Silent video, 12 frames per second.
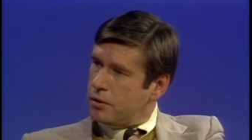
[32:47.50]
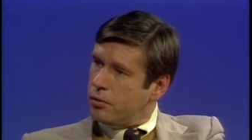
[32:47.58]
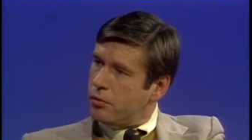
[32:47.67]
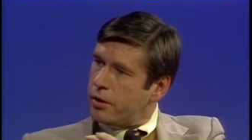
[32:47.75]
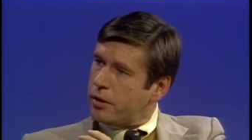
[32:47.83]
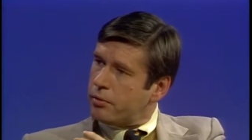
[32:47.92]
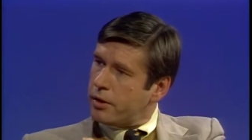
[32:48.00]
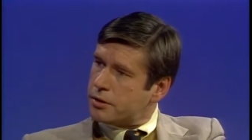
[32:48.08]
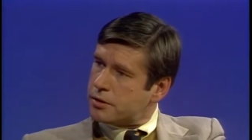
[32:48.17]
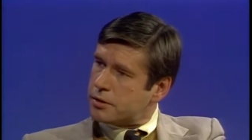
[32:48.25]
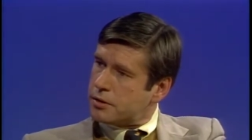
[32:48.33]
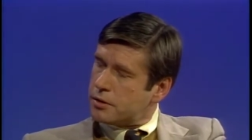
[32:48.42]
We
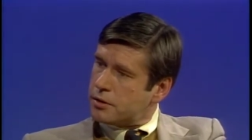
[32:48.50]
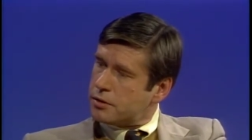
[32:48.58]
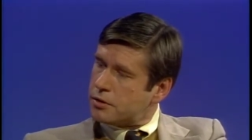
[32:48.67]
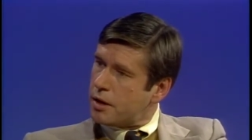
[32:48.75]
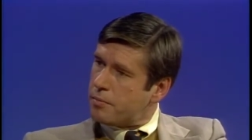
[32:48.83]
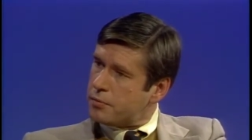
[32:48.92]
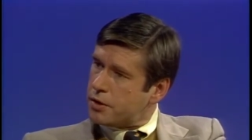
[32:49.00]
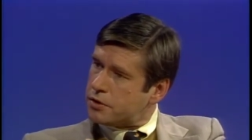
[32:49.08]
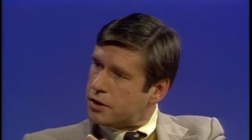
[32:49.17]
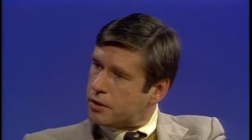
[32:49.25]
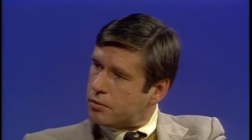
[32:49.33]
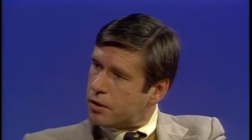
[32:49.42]
risk some
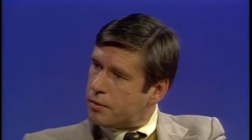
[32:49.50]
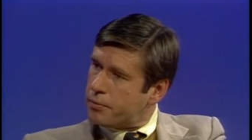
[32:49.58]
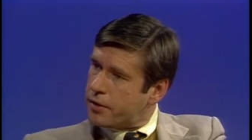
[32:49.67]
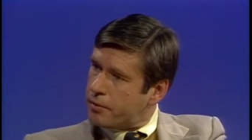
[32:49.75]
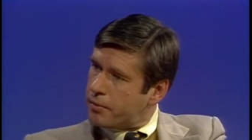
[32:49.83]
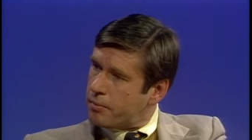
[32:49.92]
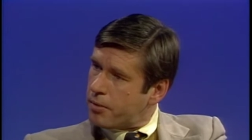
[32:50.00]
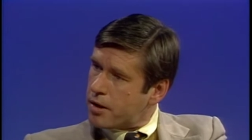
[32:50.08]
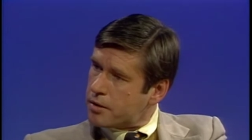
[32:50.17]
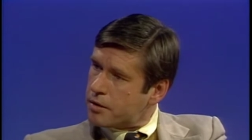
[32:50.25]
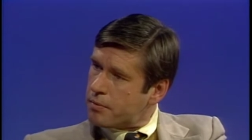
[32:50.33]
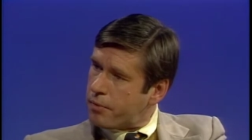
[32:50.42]
disequilibrium
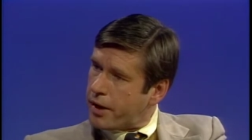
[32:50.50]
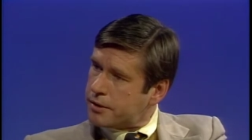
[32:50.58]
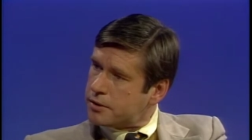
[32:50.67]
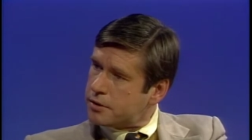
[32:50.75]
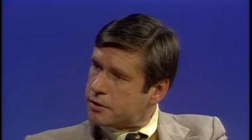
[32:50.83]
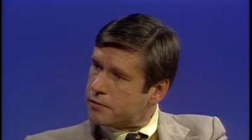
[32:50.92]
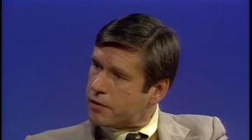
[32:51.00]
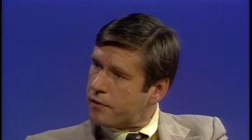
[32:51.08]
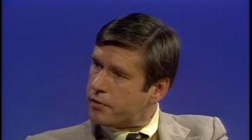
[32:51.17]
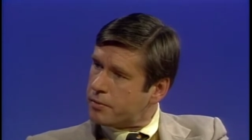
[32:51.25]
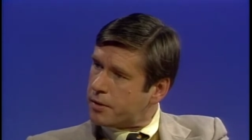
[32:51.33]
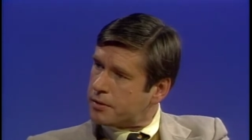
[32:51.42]
among the branches of
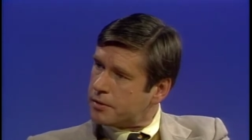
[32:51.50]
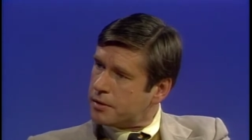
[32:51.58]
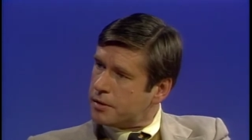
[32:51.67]
government,